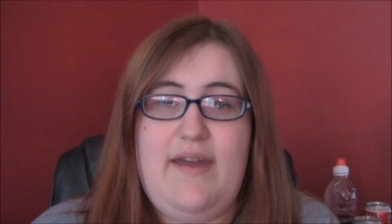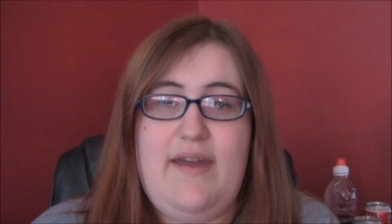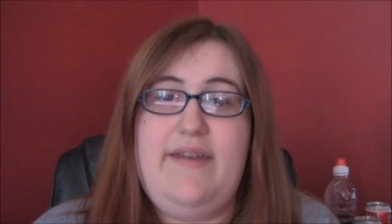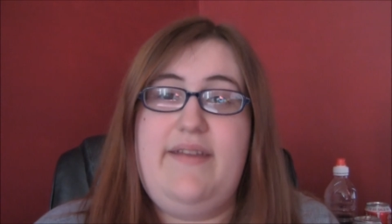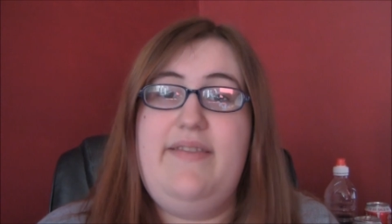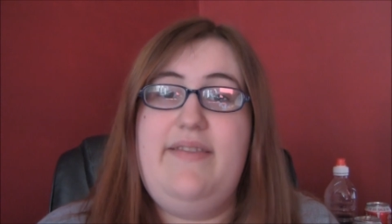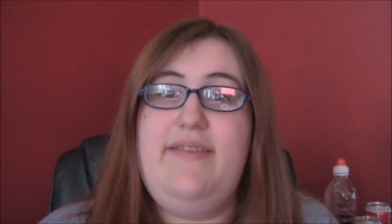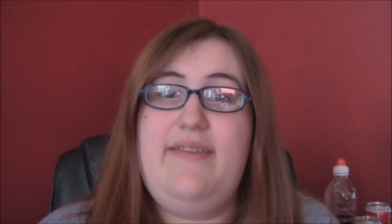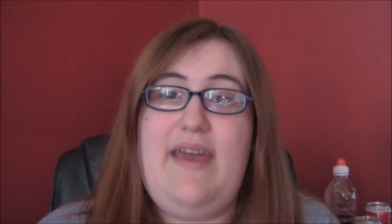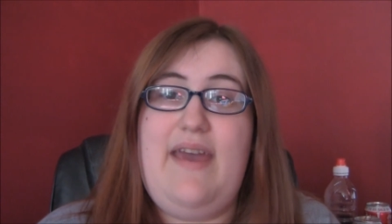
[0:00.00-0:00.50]

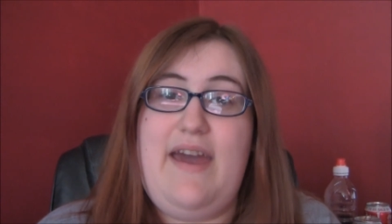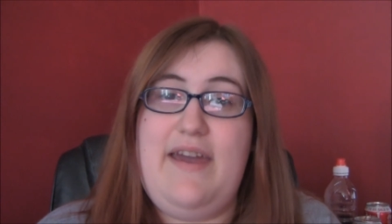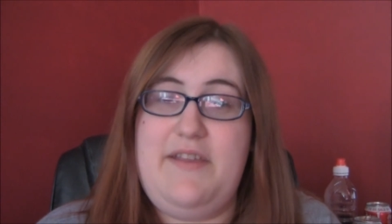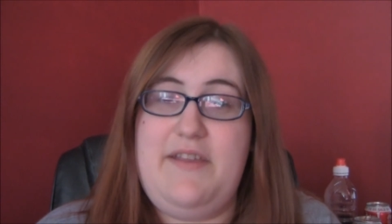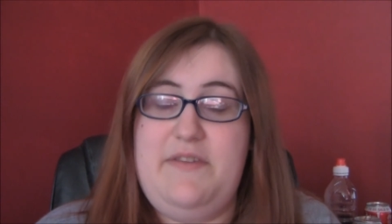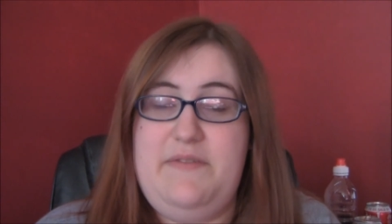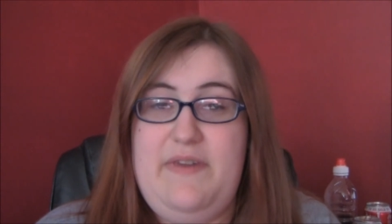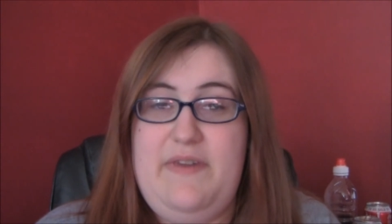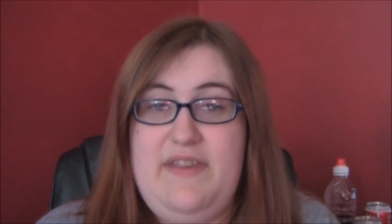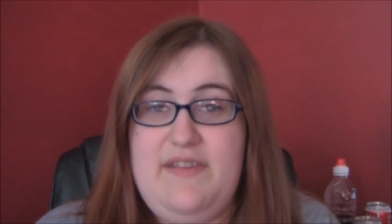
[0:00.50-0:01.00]
and
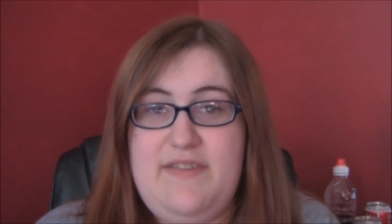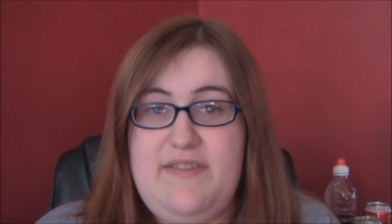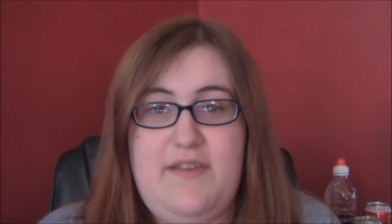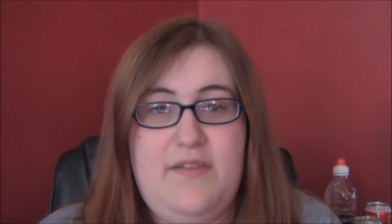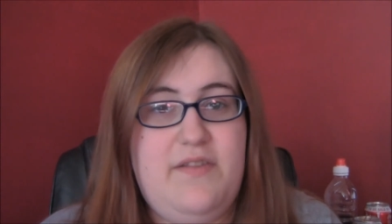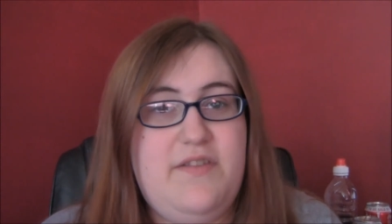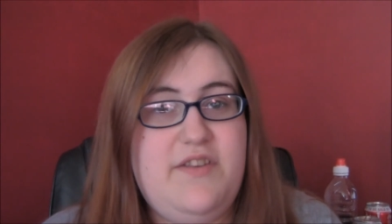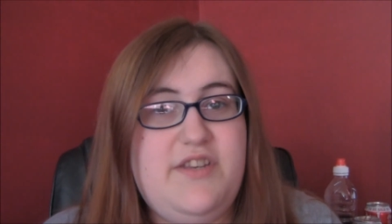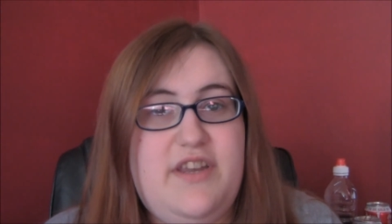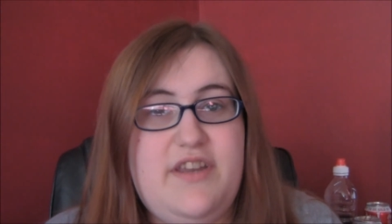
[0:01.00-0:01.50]
activate
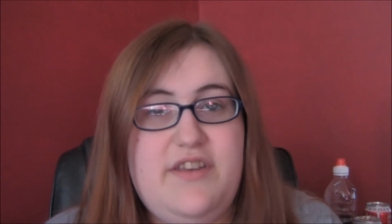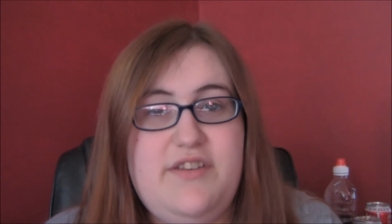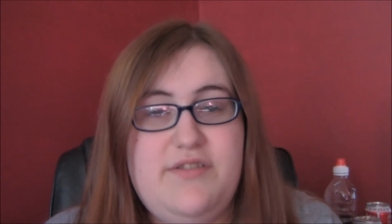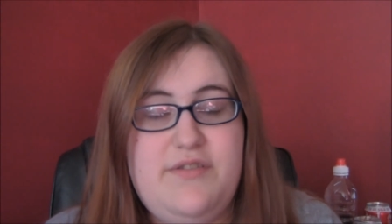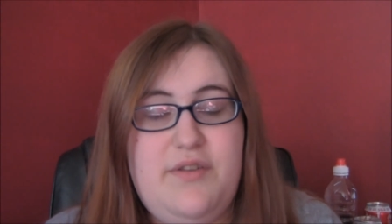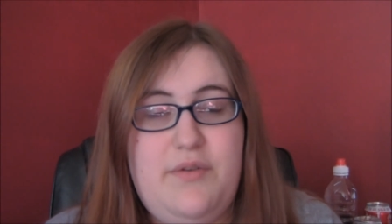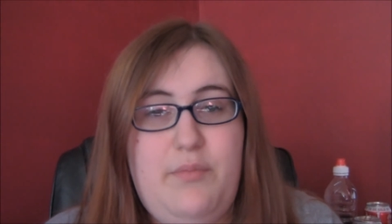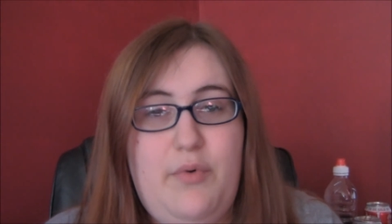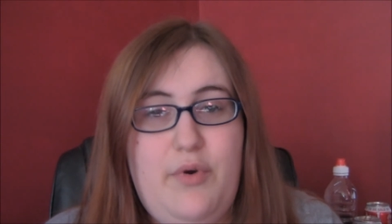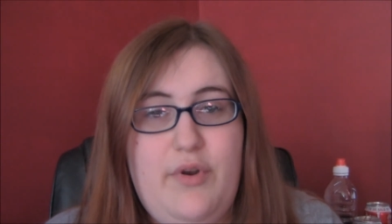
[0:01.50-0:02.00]
Sun
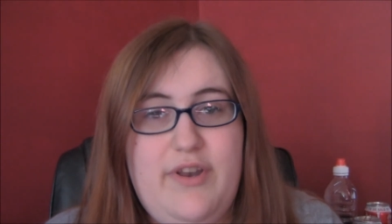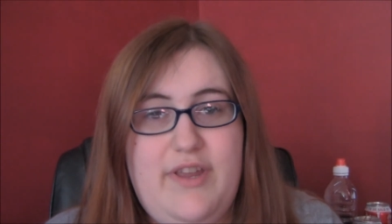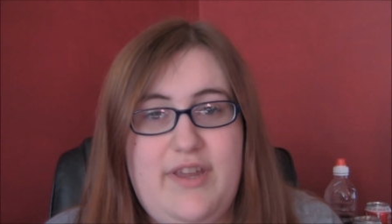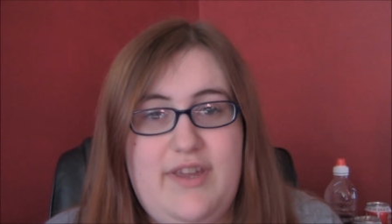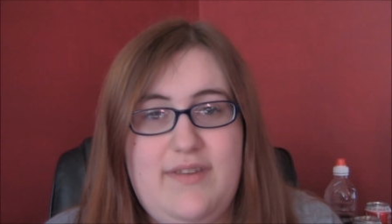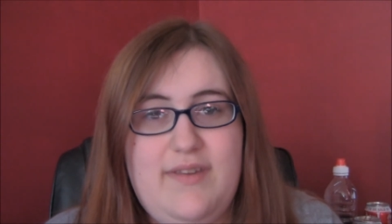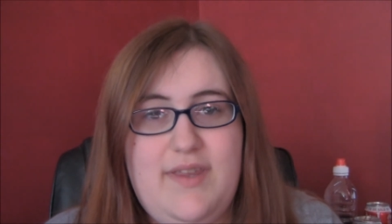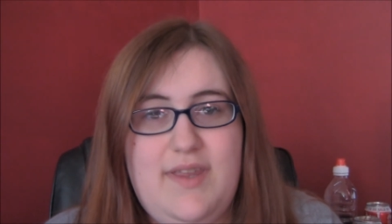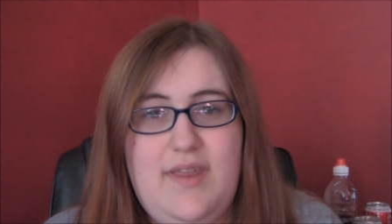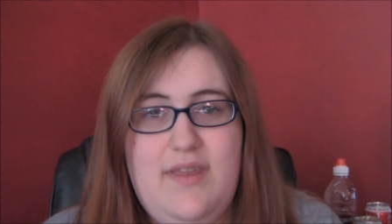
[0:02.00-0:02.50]
Change Till
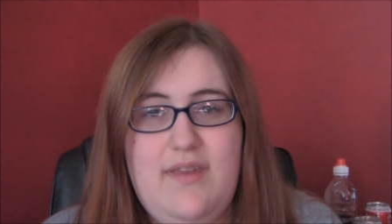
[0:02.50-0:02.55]
Morning.